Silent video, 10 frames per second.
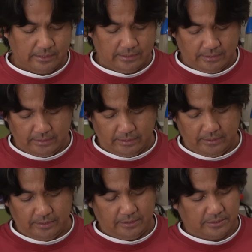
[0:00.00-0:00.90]

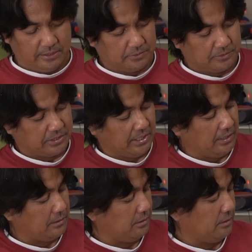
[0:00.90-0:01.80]
and this is
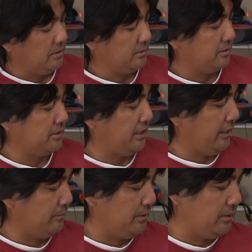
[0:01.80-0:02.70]
recycled,
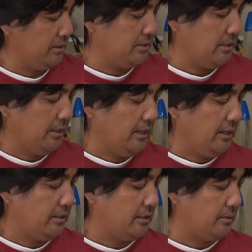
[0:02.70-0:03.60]
sustainable
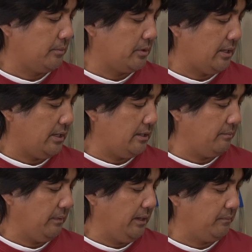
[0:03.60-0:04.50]
thermocloud
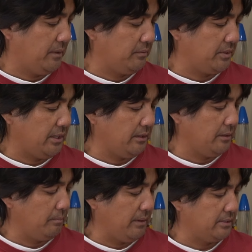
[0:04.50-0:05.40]
made from
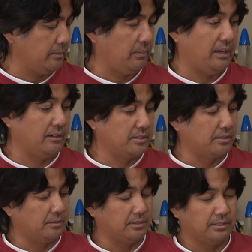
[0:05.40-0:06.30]
recycled plastic bottles.
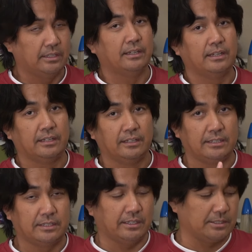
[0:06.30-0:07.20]
So
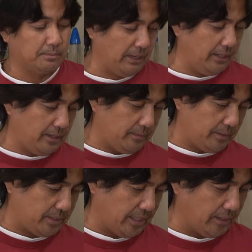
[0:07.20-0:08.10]
this thing is made out of
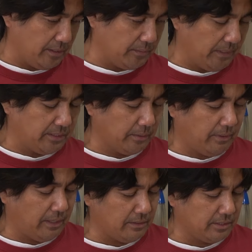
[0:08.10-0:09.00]
recycled plastic
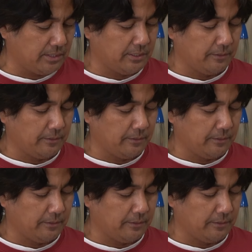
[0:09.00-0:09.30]
bottles.